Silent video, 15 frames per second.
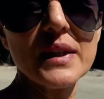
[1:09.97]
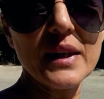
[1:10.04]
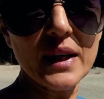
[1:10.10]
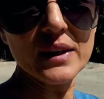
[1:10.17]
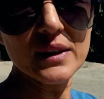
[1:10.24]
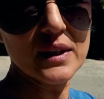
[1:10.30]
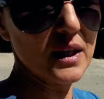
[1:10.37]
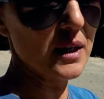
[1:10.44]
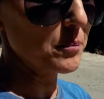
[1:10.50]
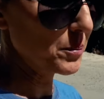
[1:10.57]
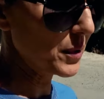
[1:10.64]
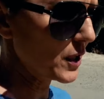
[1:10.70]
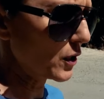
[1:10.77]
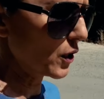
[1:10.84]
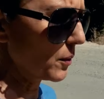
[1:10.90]
that
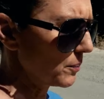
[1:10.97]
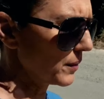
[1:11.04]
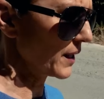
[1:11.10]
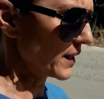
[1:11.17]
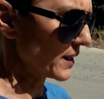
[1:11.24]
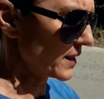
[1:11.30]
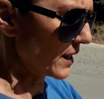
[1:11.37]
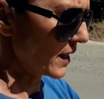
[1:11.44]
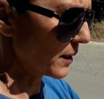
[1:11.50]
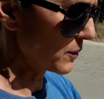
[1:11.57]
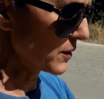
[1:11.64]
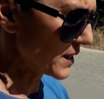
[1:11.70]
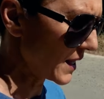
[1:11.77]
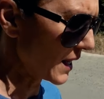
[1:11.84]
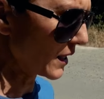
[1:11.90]
B complex that I
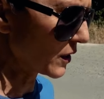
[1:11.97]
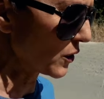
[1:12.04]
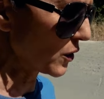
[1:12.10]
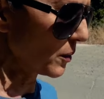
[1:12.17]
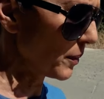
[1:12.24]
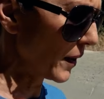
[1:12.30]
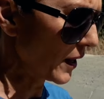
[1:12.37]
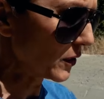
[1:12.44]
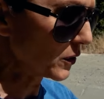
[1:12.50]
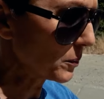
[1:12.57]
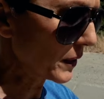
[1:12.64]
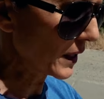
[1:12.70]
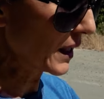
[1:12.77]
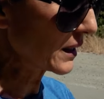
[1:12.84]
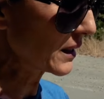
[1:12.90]
was telling you
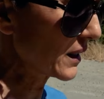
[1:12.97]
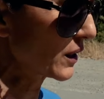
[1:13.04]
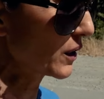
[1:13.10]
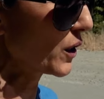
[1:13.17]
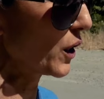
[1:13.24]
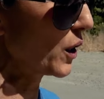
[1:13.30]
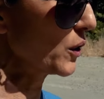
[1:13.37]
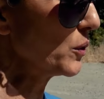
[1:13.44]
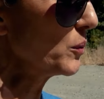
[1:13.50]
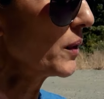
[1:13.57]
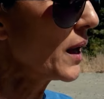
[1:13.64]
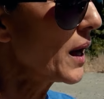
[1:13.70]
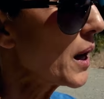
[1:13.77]
about, but I didn't go.